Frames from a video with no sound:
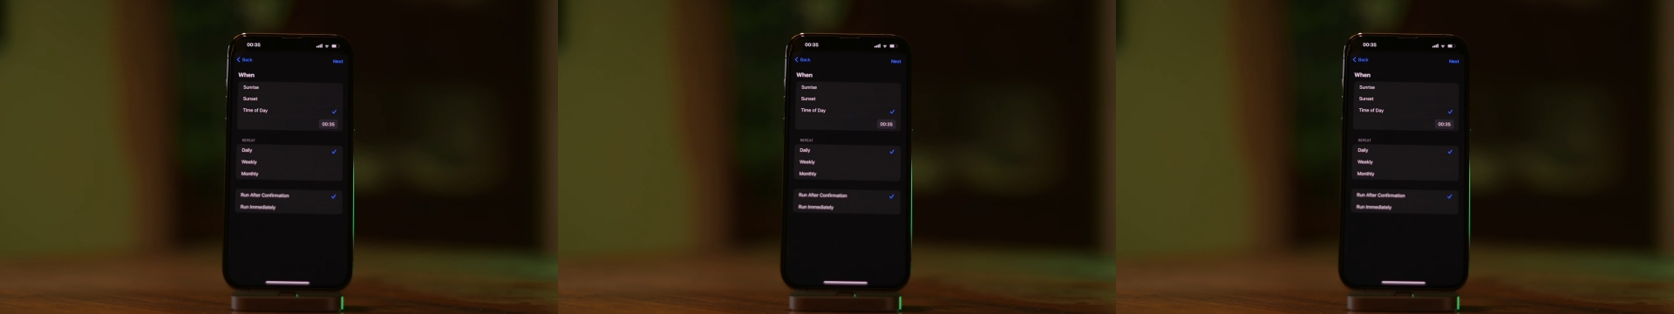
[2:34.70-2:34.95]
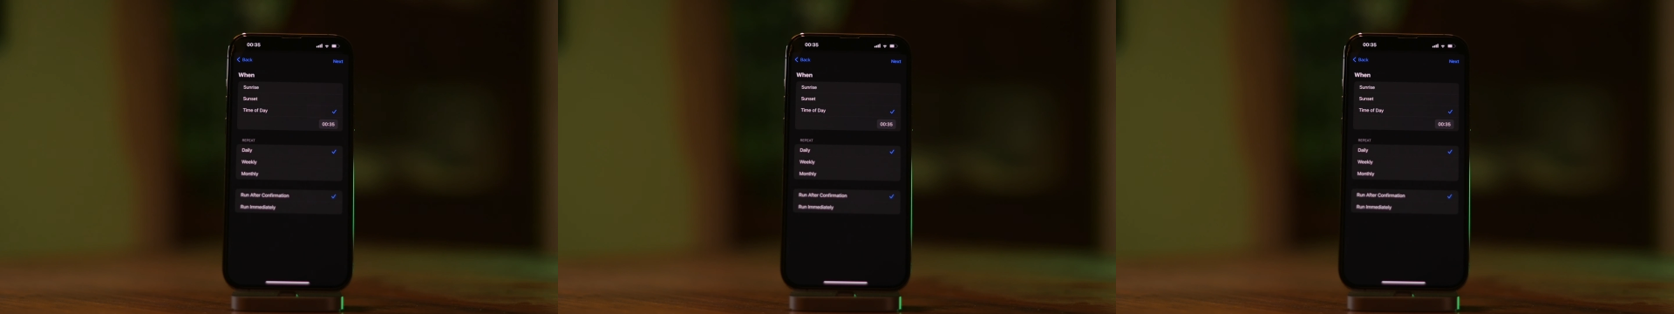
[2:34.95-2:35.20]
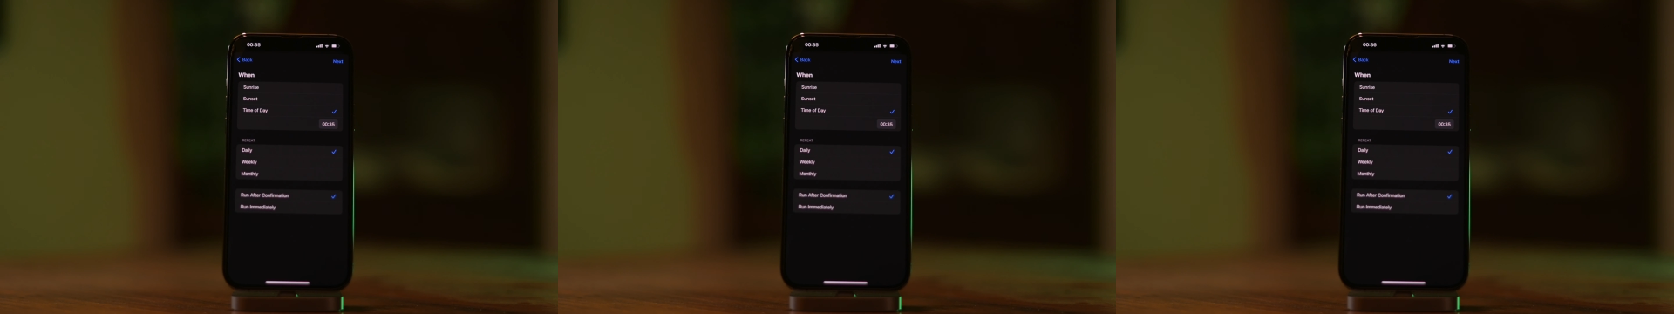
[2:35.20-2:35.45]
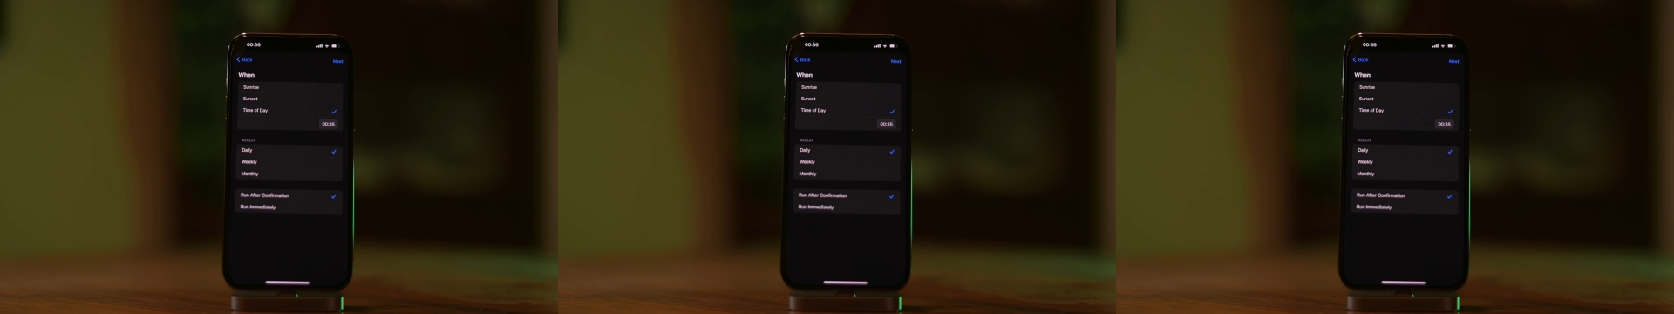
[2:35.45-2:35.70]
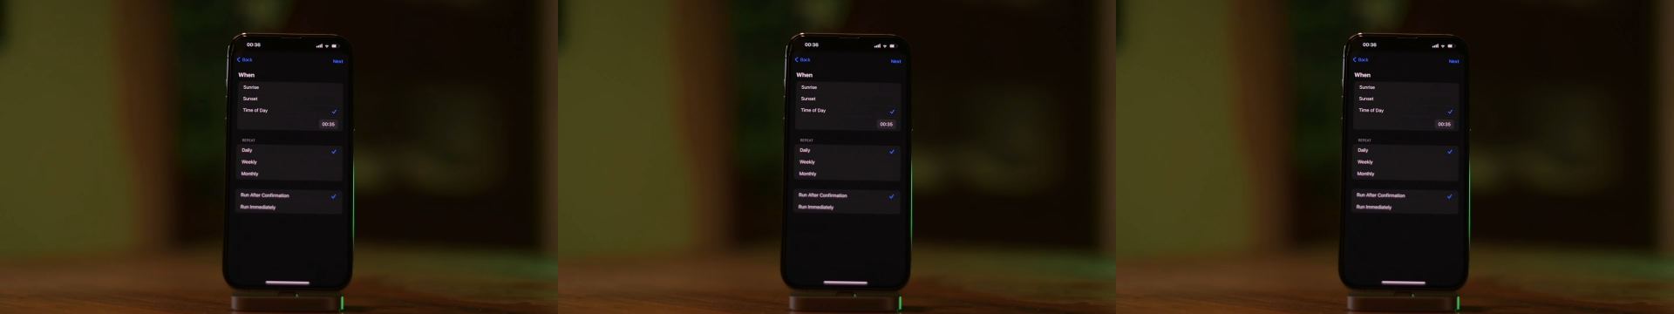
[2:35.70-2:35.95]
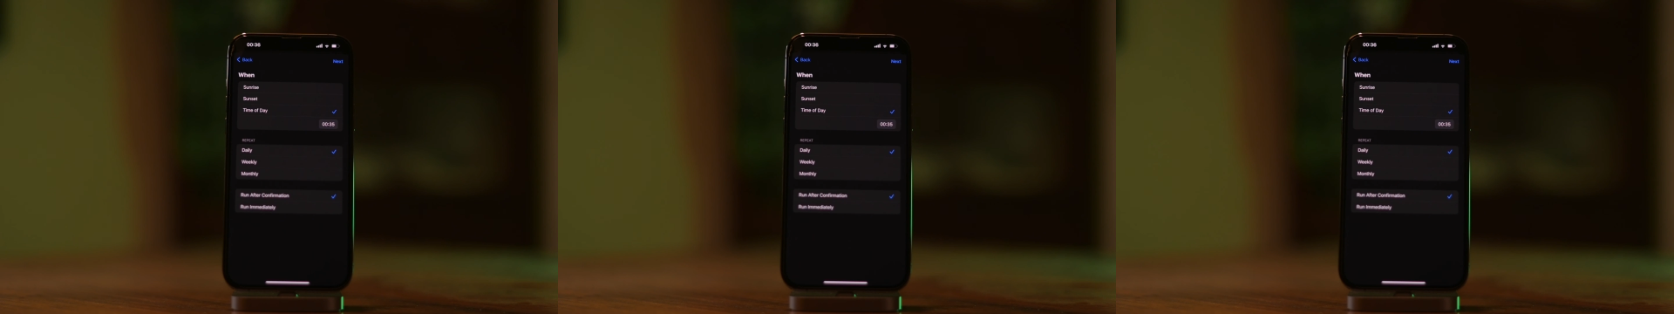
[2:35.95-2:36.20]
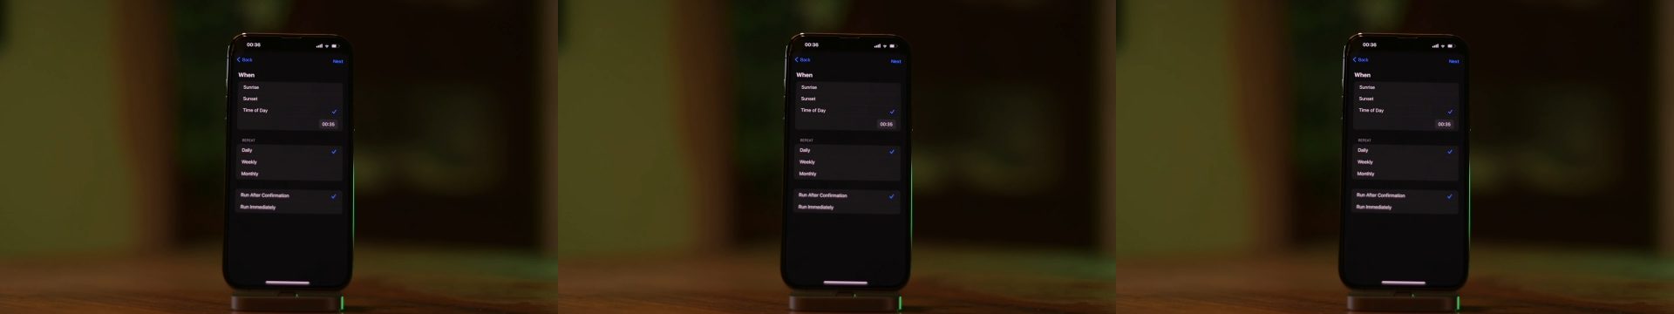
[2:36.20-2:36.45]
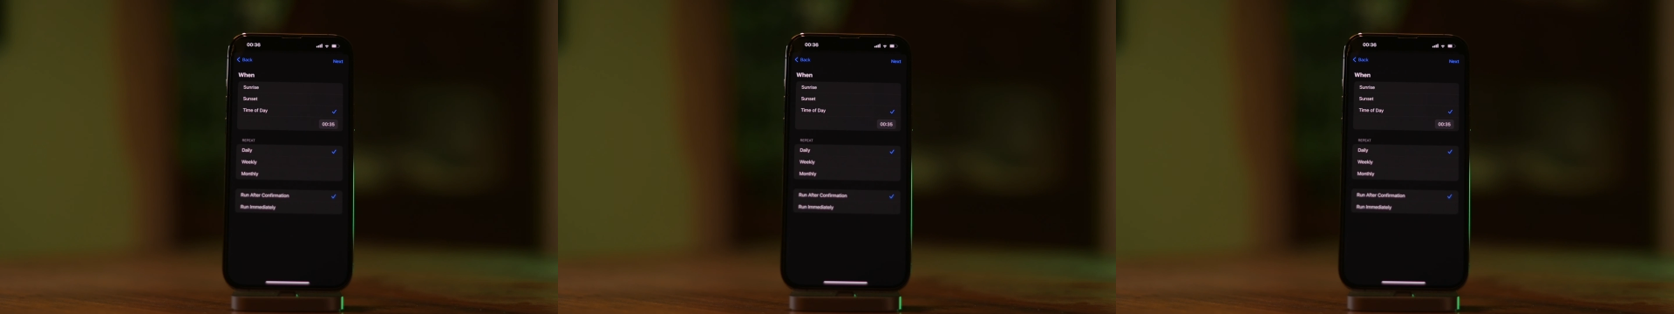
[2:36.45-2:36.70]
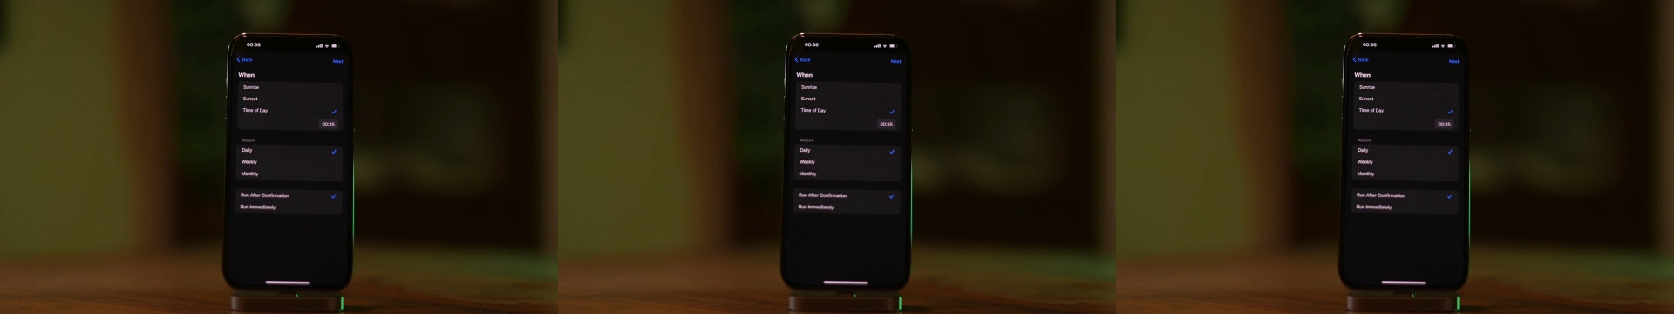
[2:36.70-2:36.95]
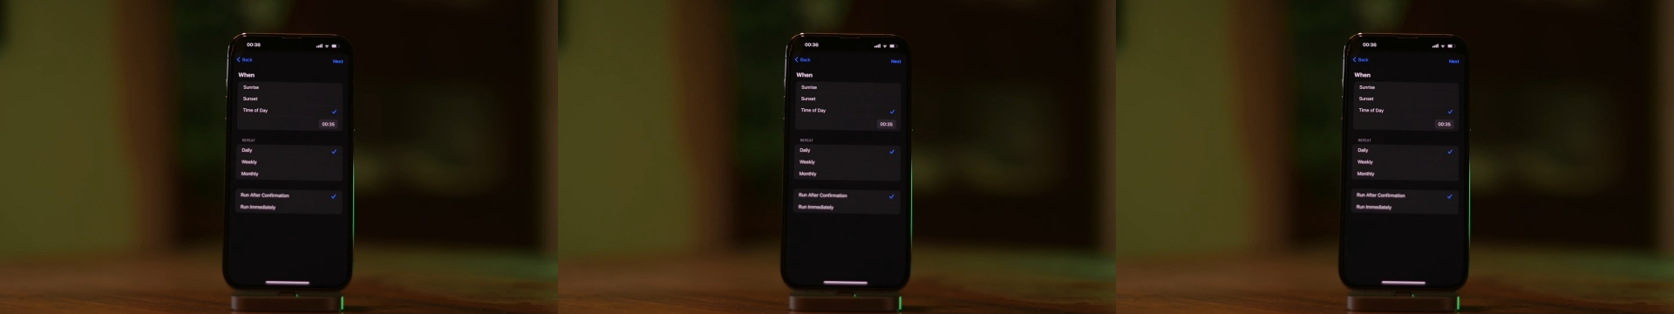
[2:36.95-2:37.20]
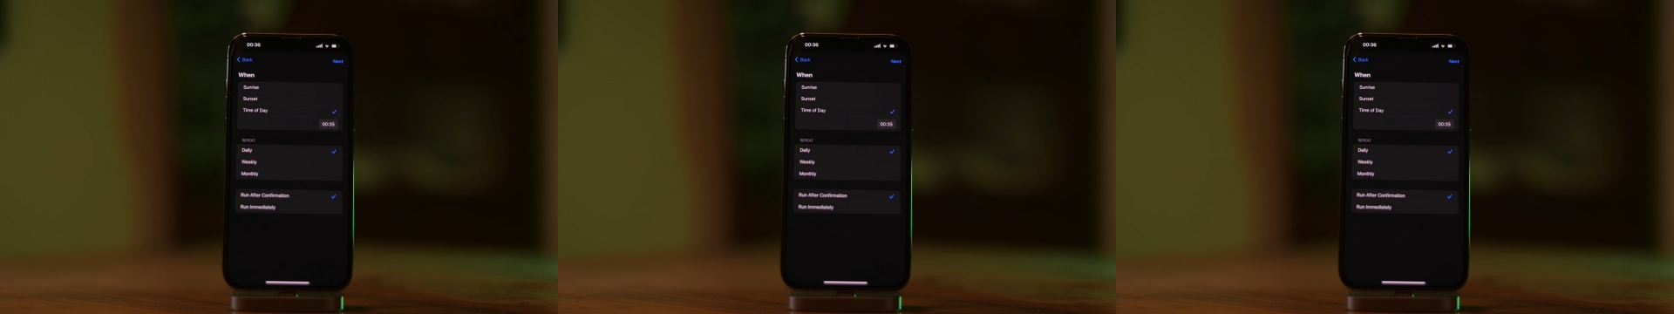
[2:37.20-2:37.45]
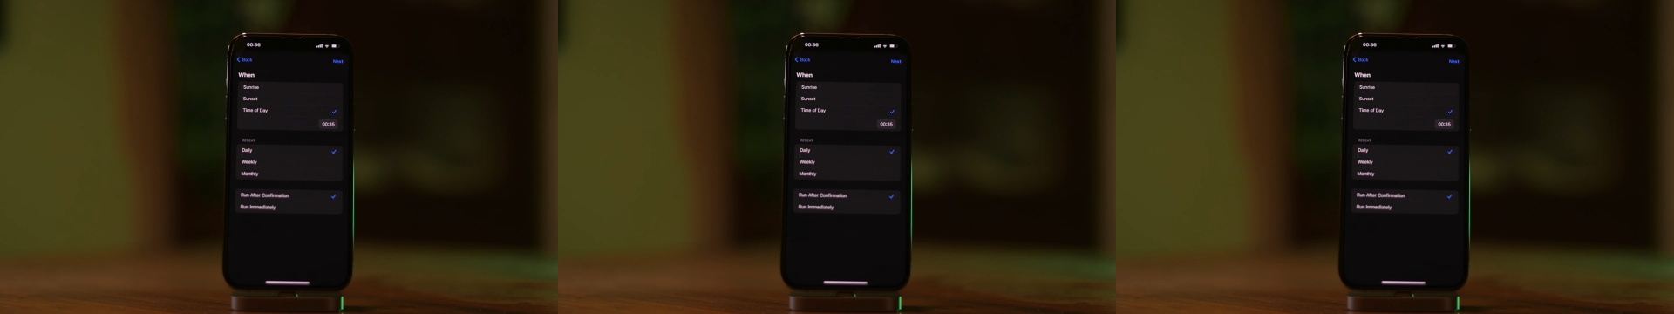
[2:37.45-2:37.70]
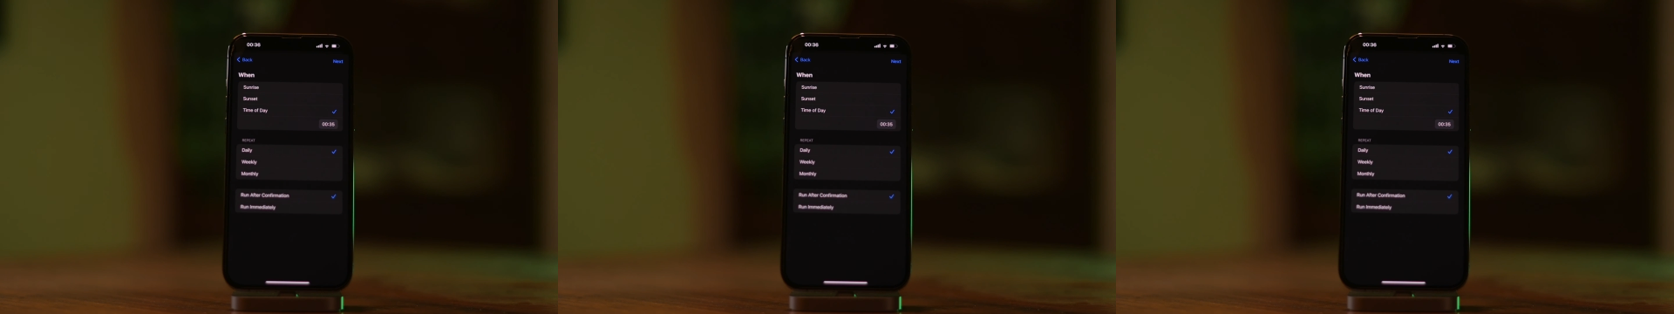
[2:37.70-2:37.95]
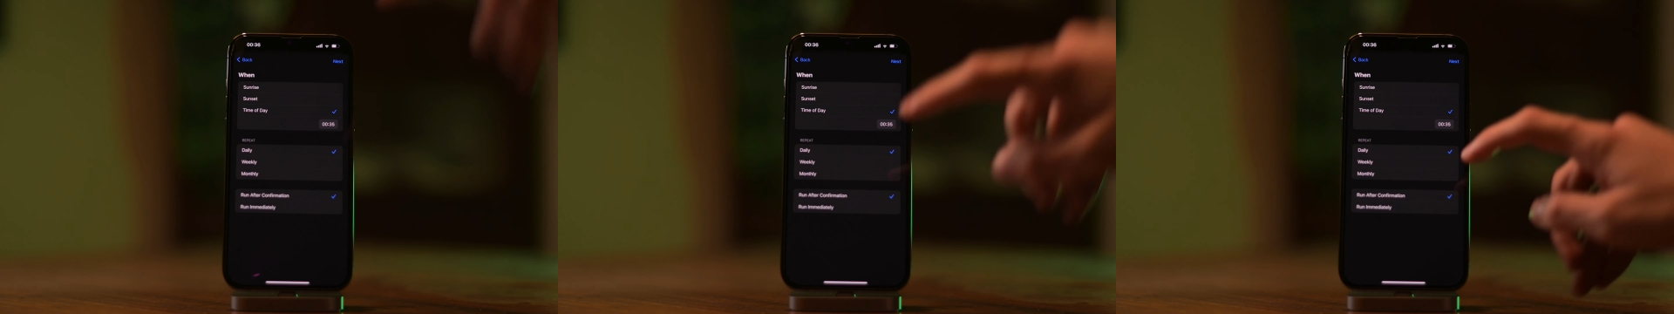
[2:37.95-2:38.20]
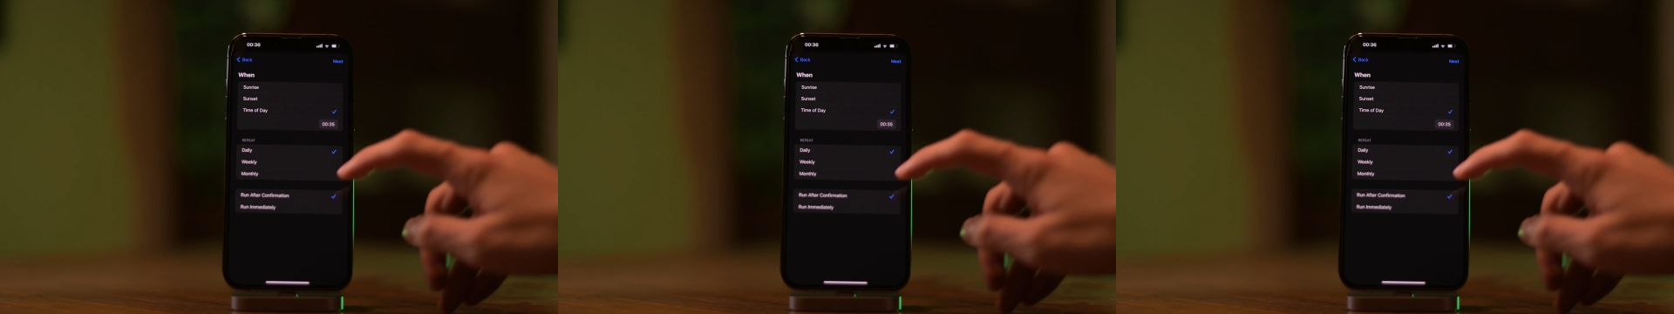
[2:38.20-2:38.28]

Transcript: No face is visible, so there are no lips to read.